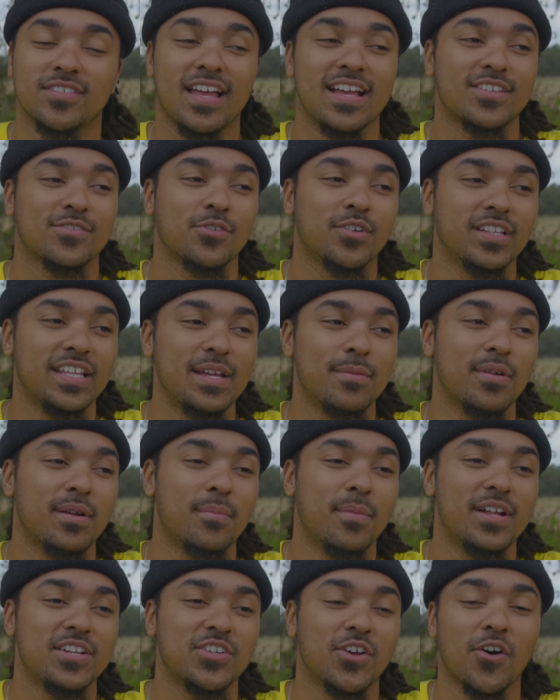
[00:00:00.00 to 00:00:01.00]
That's really pretty
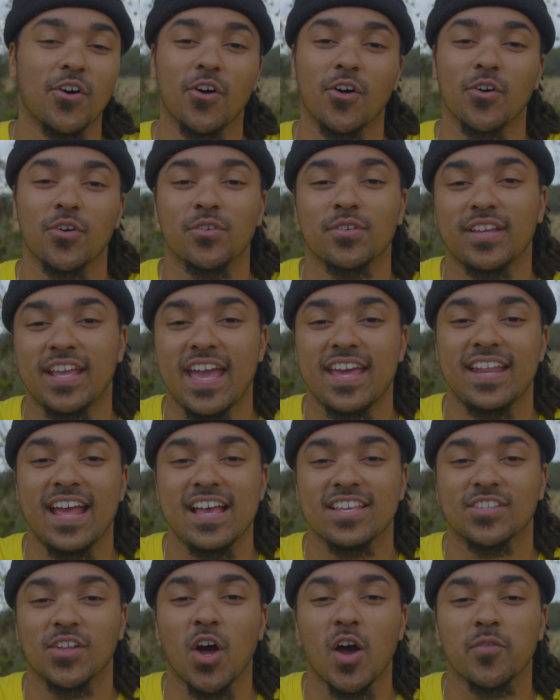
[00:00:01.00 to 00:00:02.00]
much all Canon
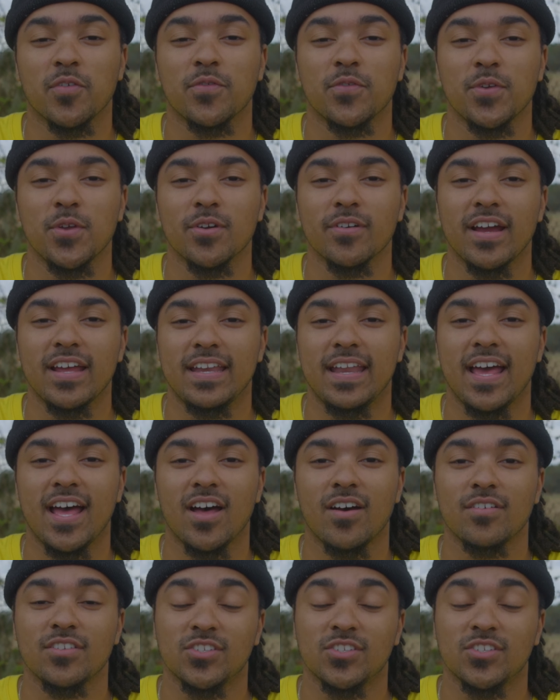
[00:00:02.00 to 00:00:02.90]
has to offer for you right now.